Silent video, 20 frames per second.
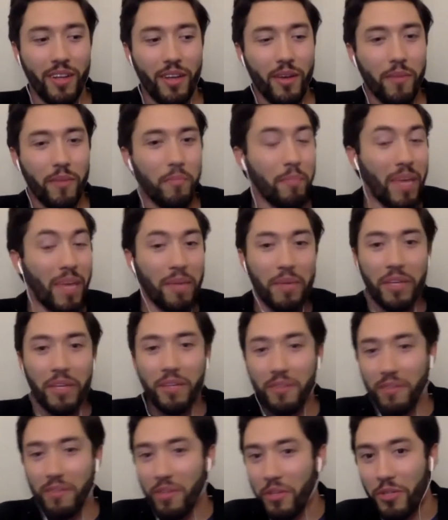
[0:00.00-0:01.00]

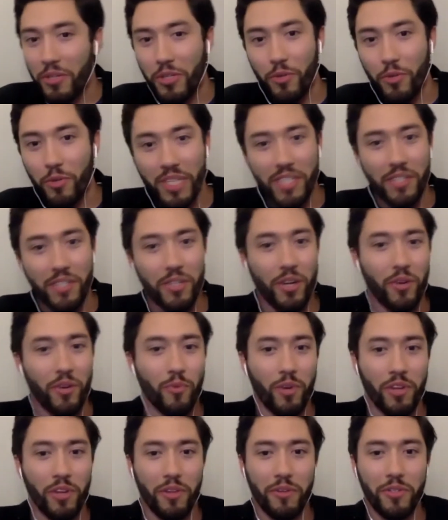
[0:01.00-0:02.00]
Maybe you do miss a turn
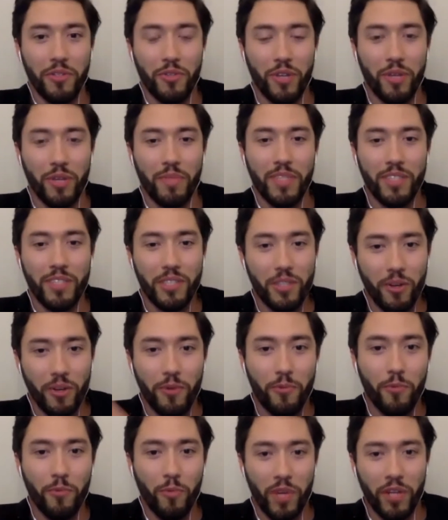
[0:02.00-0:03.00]
one of those trips.
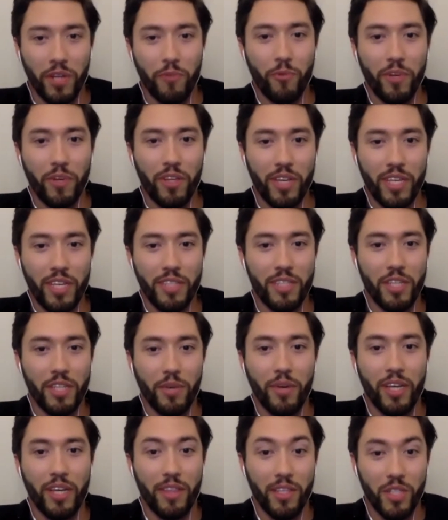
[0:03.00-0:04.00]
So what it really is
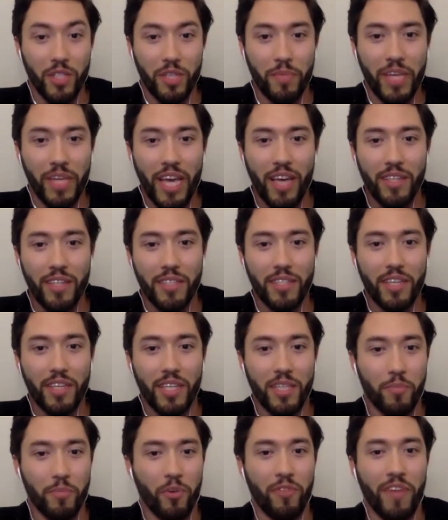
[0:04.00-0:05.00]
doing, the GPS,
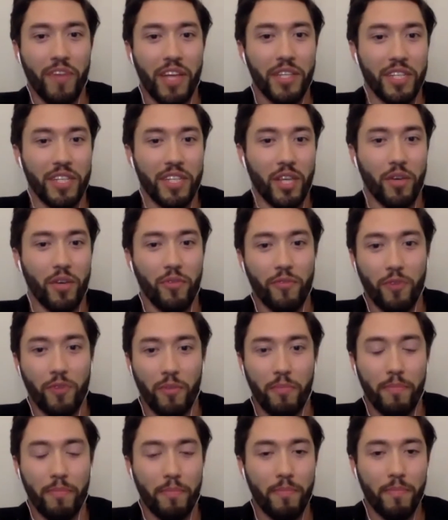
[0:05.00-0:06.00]
is preventing you
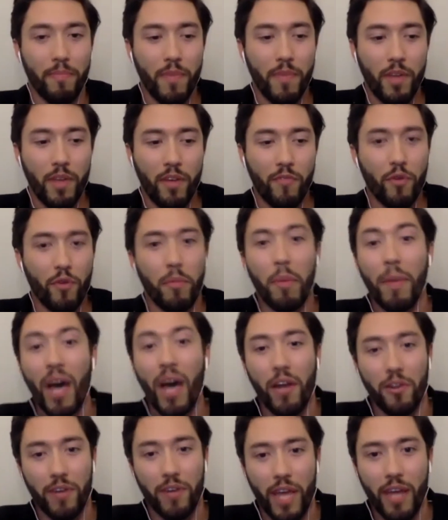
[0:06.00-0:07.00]
from a
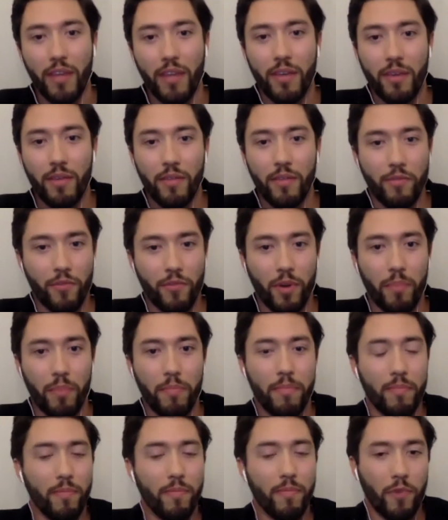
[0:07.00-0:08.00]
bottleneck,
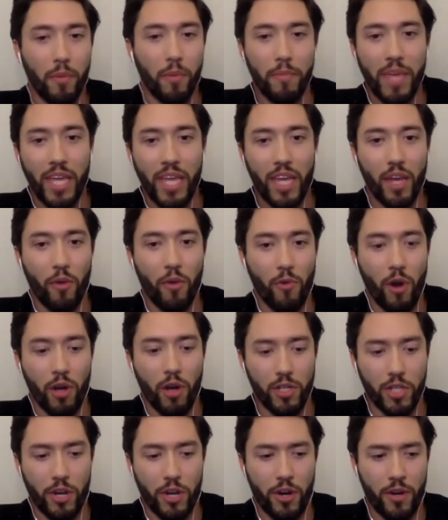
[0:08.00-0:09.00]
from making a
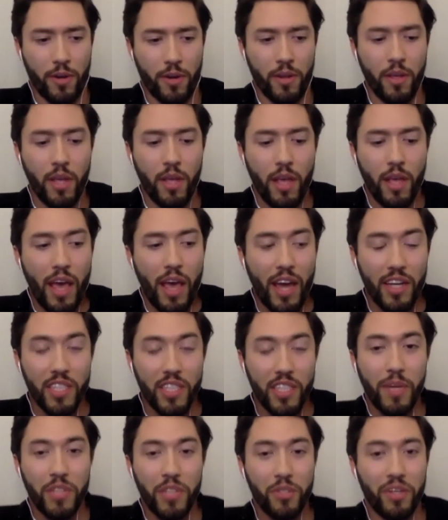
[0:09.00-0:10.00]
wrong turn. And
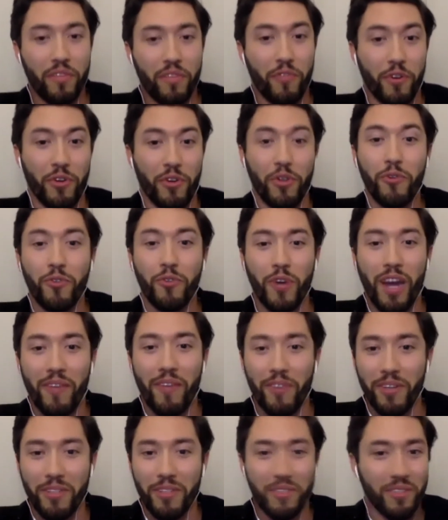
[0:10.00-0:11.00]
especially for new
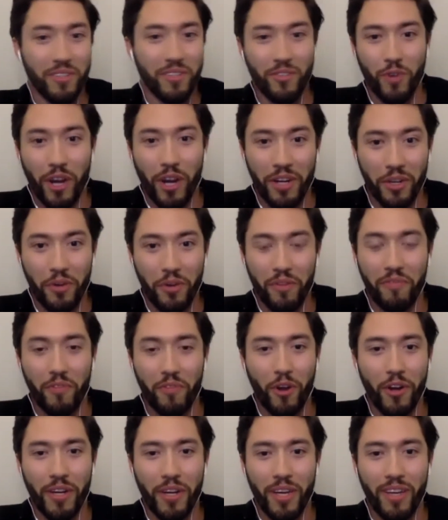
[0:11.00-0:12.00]
drivers trying to go to
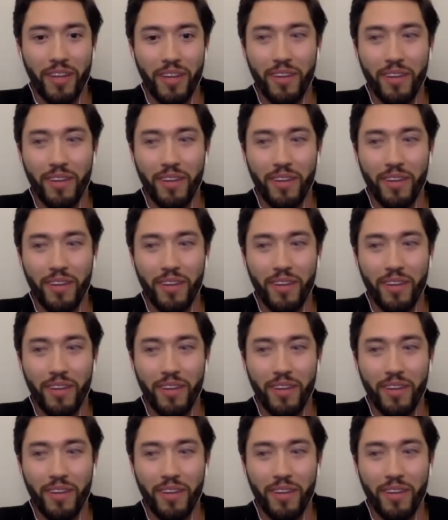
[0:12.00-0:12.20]
Florida,